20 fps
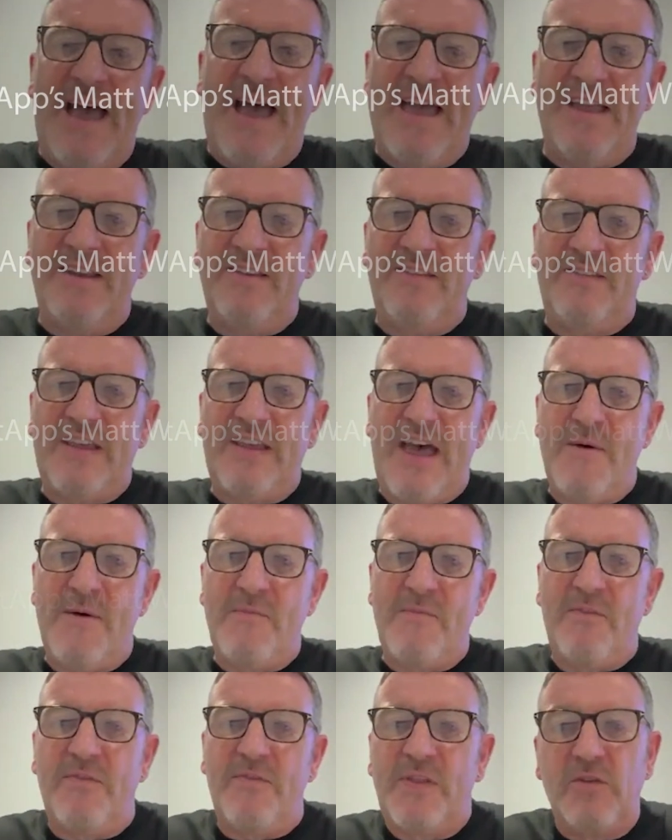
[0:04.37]
And
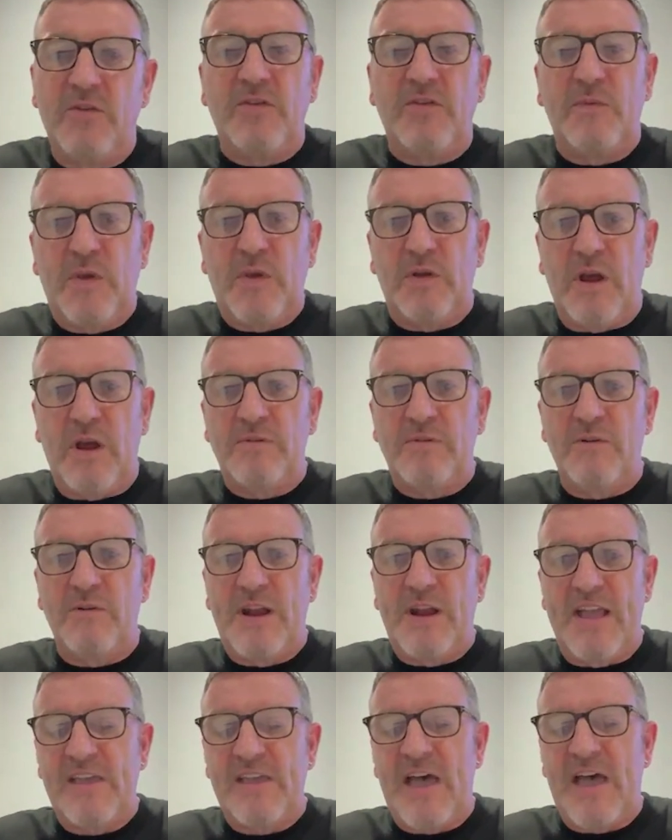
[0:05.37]
for those of you who don't
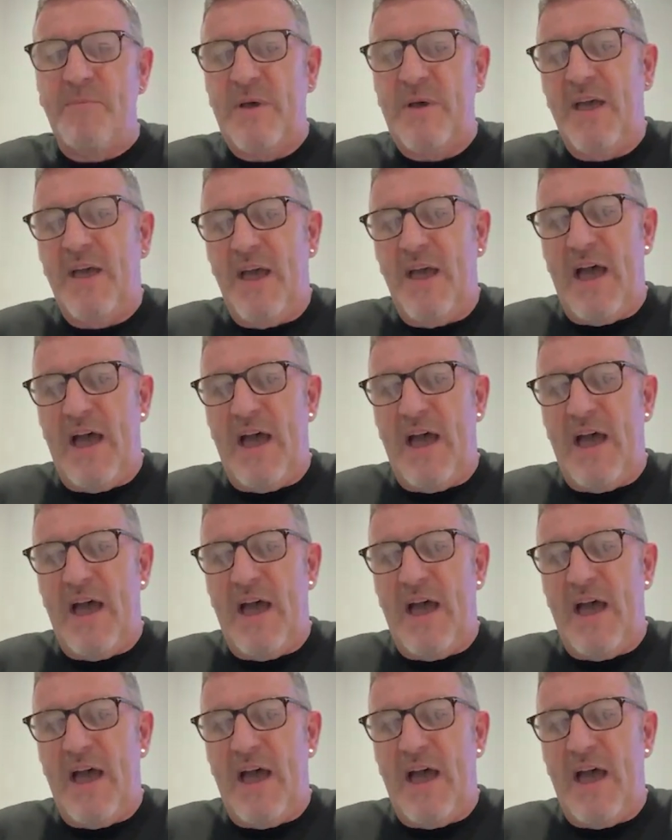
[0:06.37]
know NetApp,